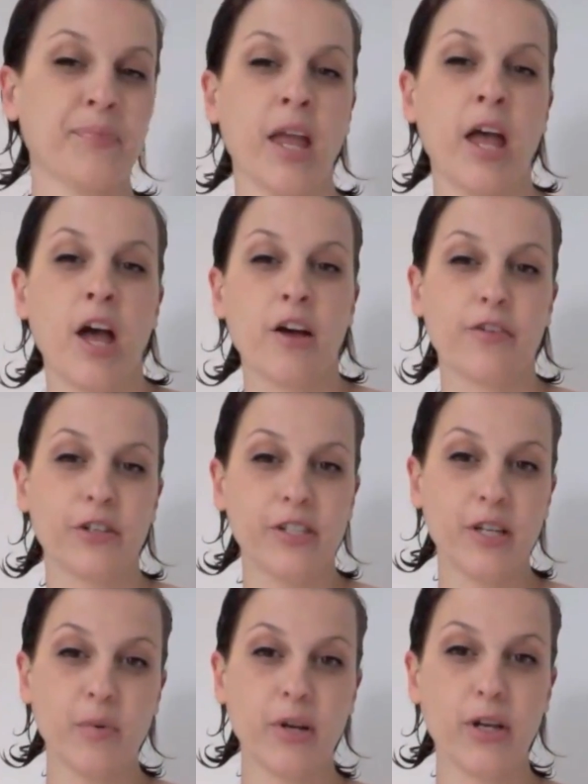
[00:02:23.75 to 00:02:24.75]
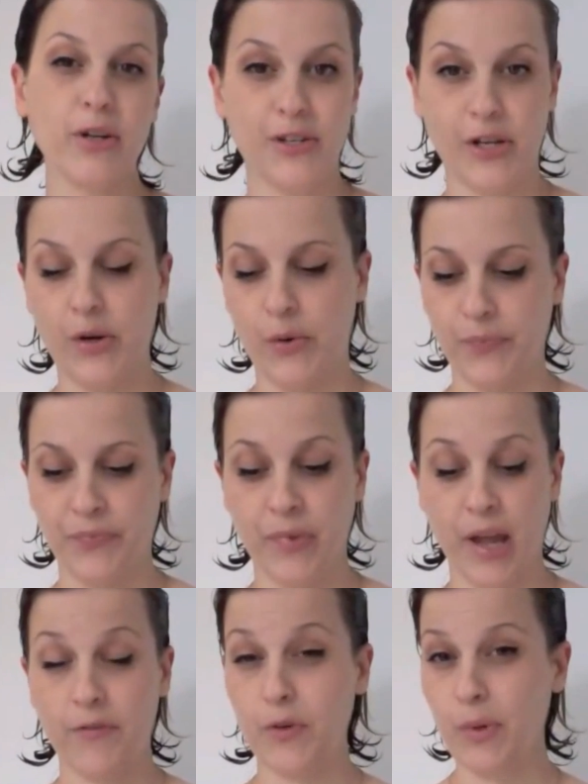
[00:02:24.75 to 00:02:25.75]
First thing we're going to do
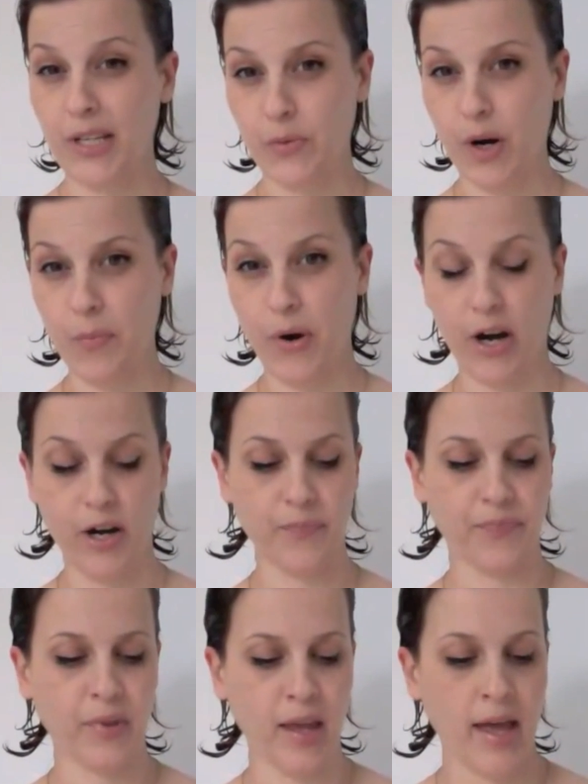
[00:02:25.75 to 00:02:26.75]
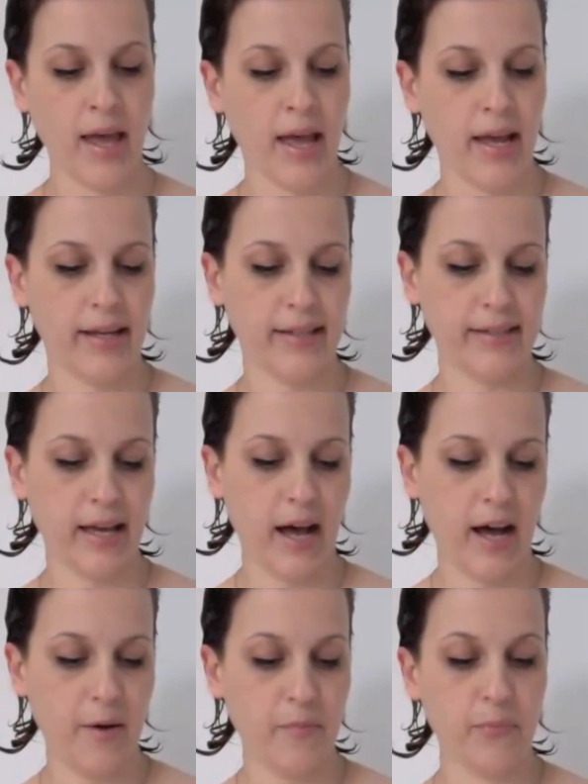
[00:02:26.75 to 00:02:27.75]
after we do our parts is
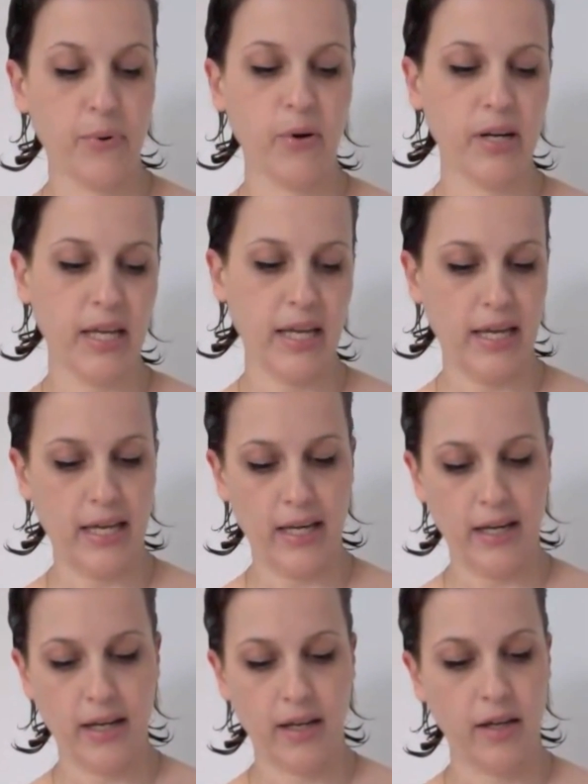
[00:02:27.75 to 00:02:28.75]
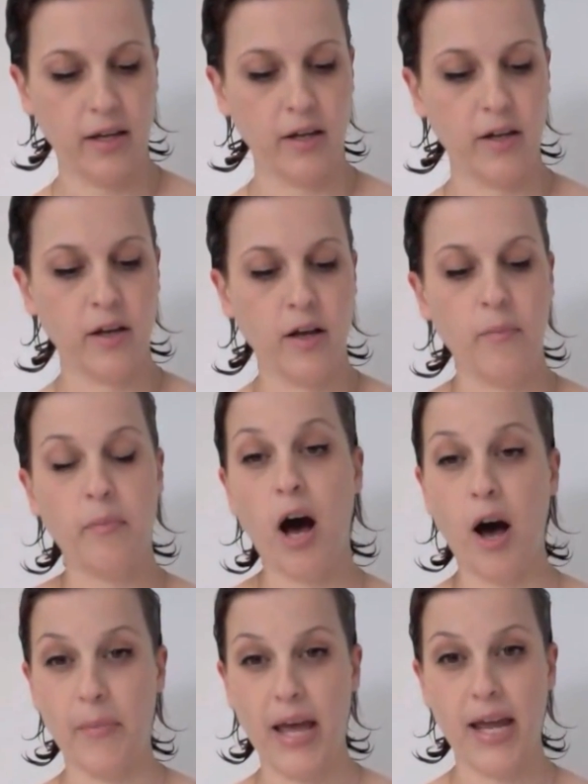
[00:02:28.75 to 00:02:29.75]
put in
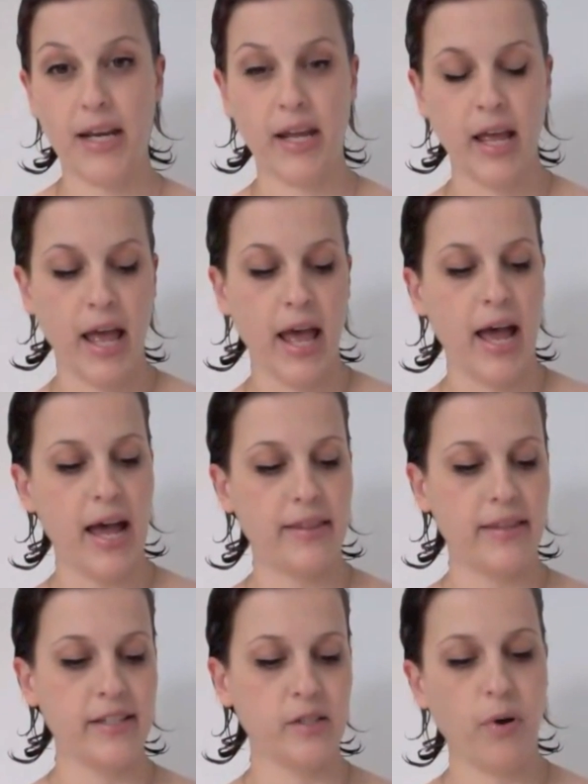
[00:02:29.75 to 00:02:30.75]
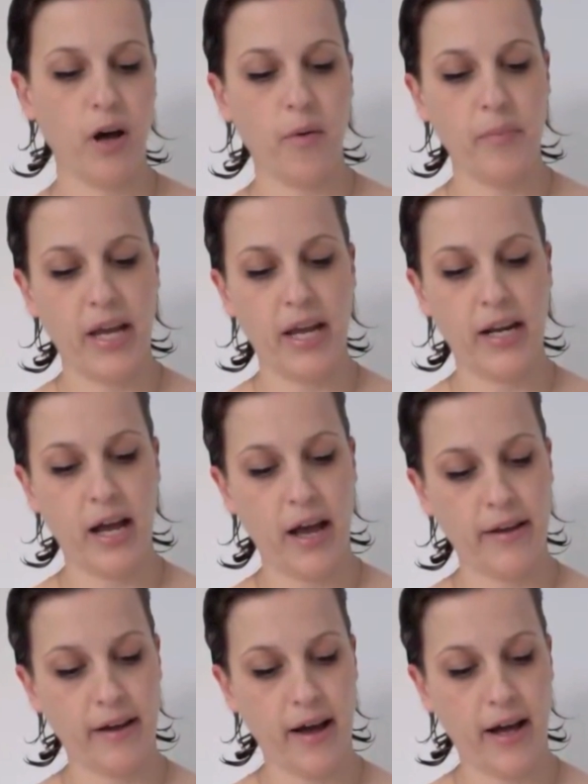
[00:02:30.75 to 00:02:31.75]
pomade. And this pomade
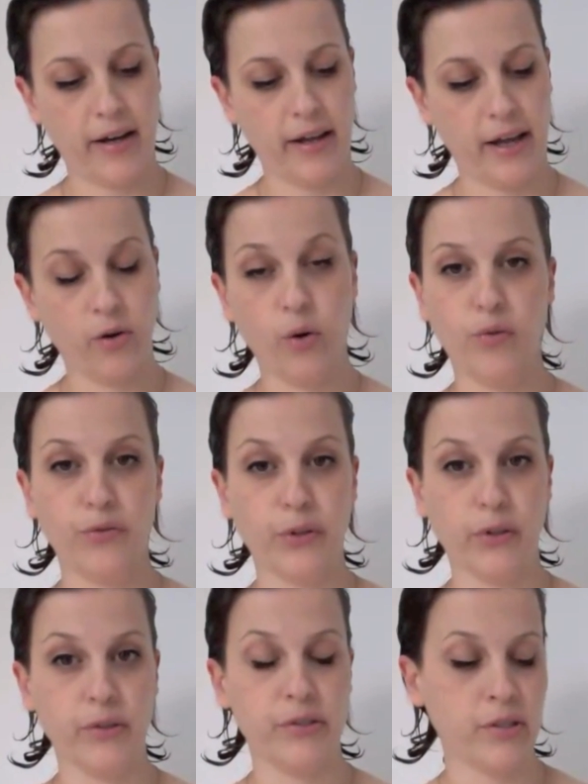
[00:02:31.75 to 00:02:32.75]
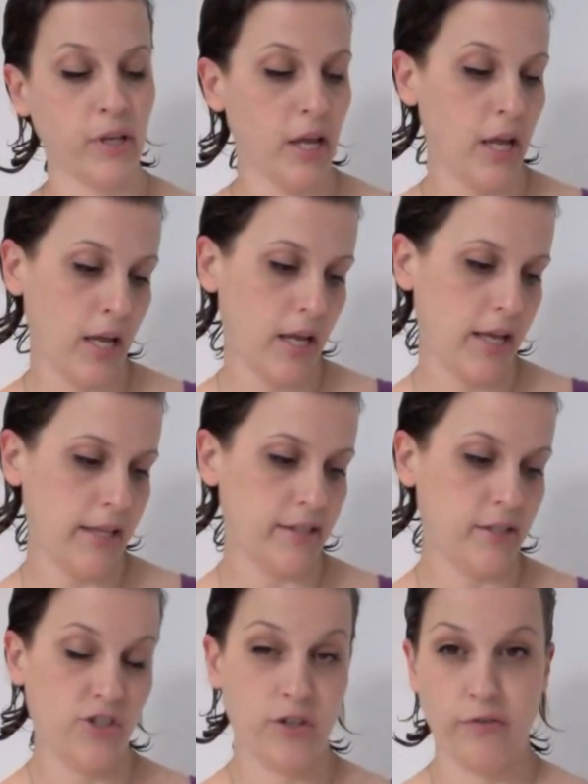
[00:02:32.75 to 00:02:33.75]
I got at Whole Foods.
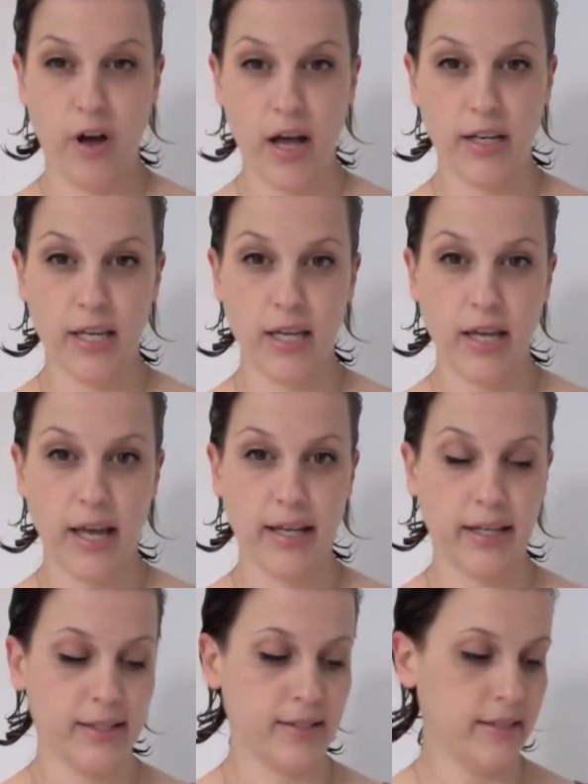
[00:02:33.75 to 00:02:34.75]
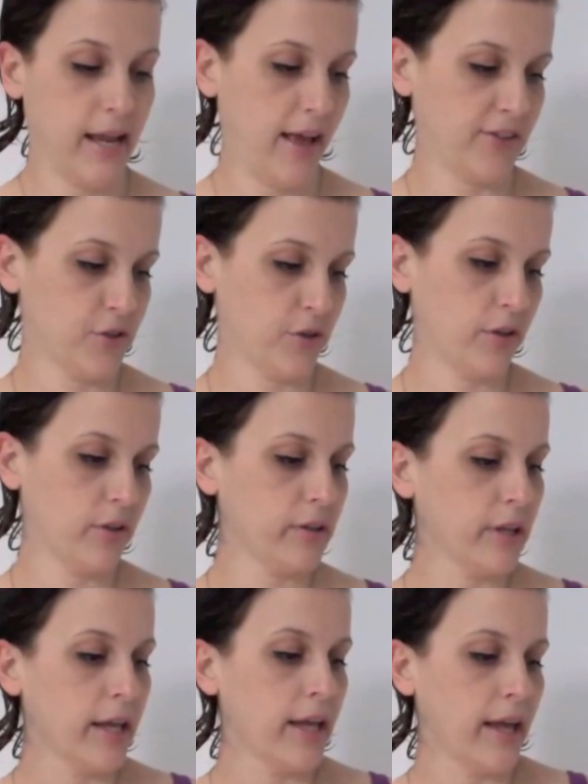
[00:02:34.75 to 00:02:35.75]
It's Giovanni and it's natural.
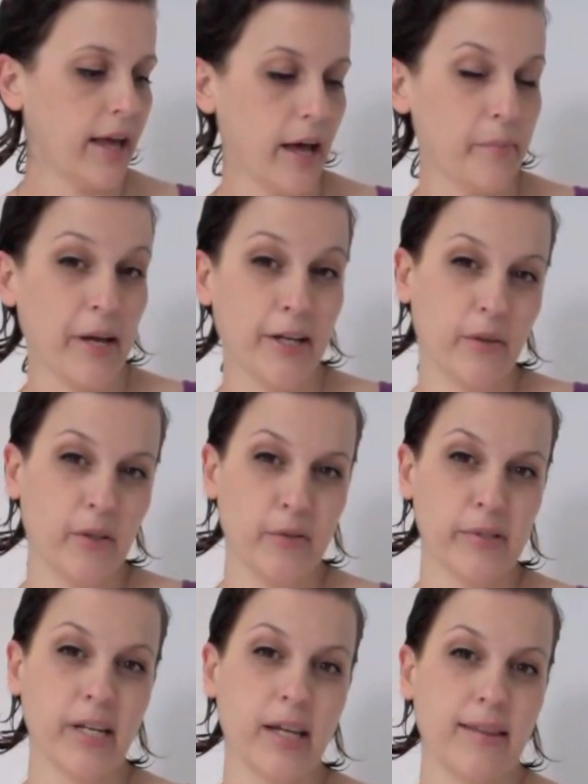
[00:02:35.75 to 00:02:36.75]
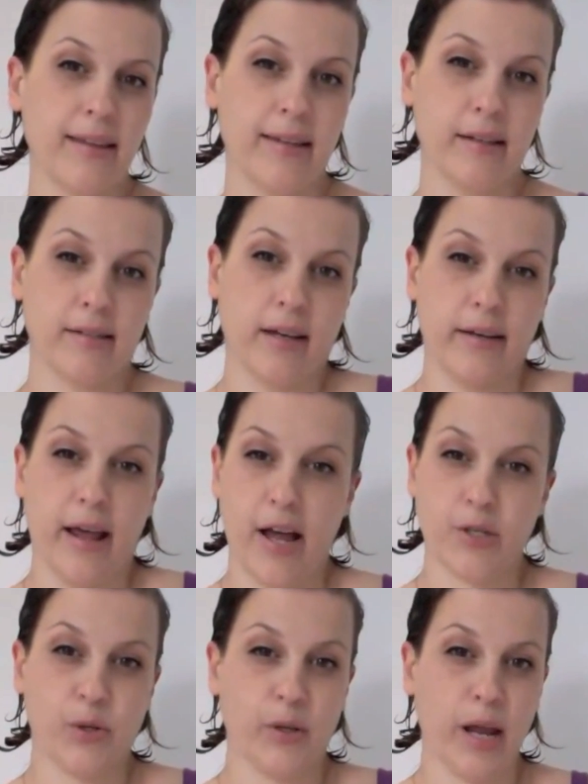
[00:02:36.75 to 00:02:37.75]
I don't use anything that's
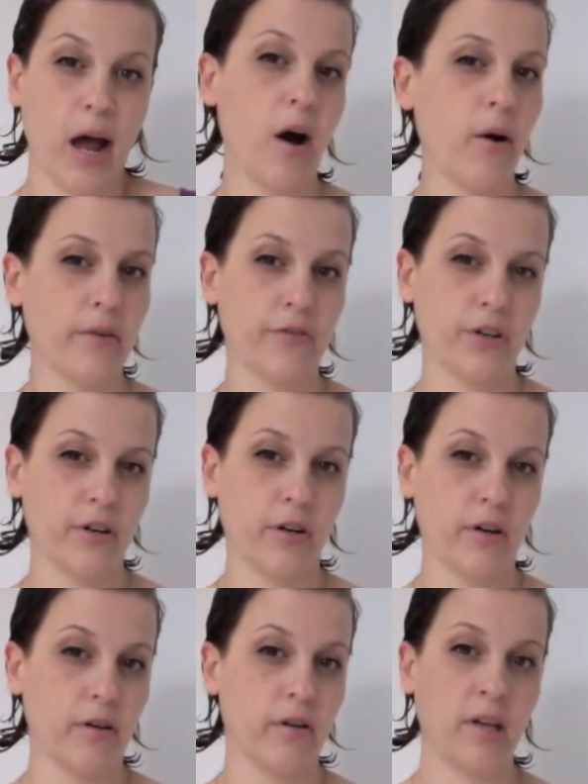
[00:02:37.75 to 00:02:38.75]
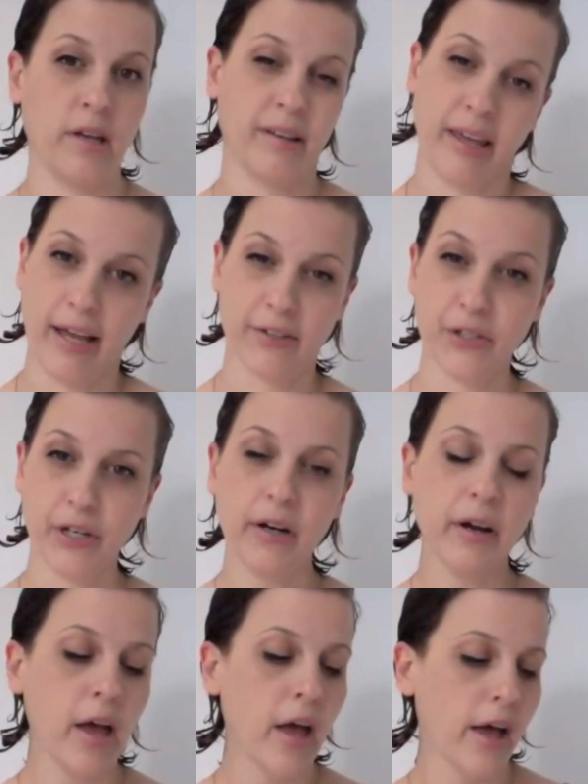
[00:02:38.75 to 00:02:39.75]
unnatural now after
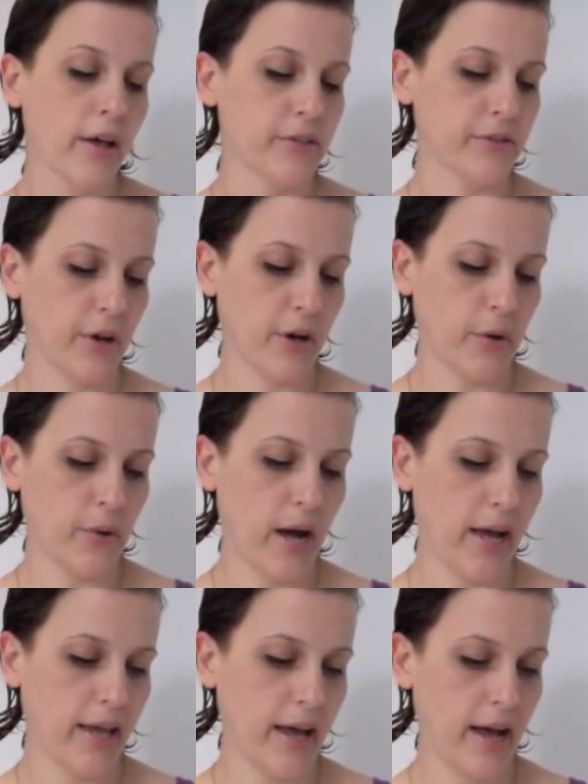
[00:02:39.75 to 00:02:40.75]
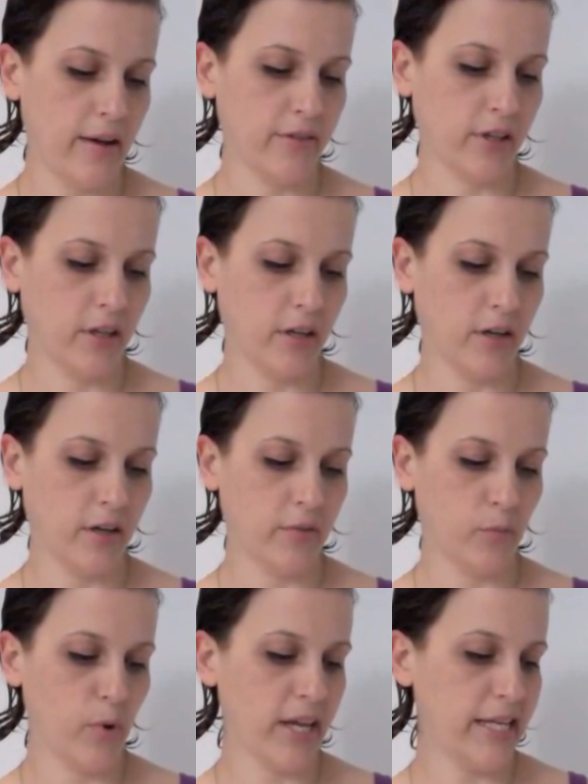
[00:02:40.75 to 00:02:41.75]
cancer. So I have
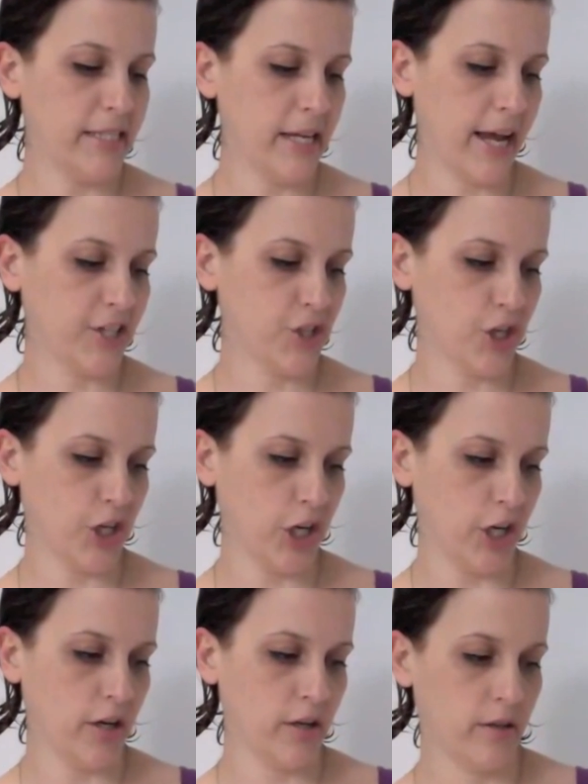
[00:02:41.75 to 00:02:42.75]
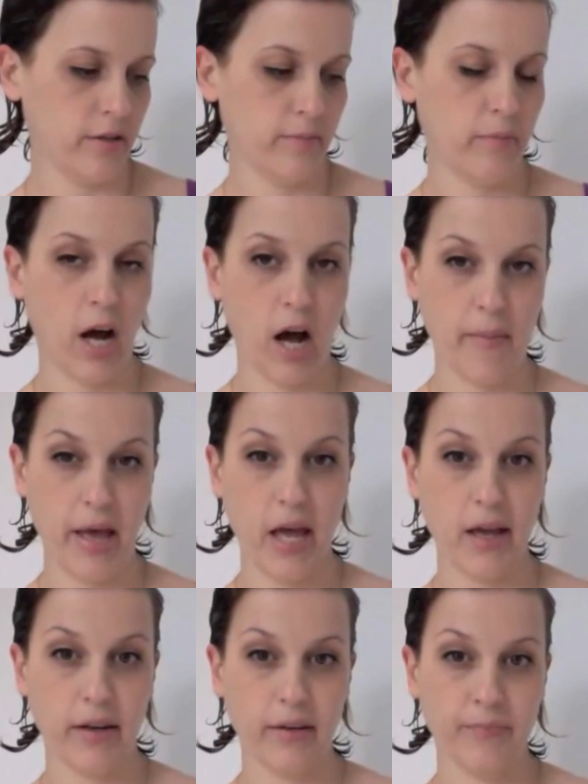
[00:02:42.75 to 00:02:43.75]
here Wicked Texture
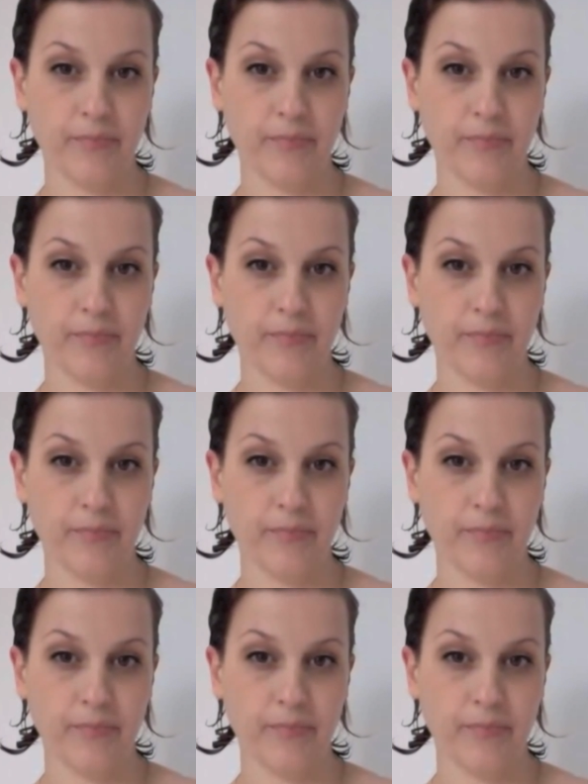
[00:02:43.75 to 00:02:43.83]
pomade.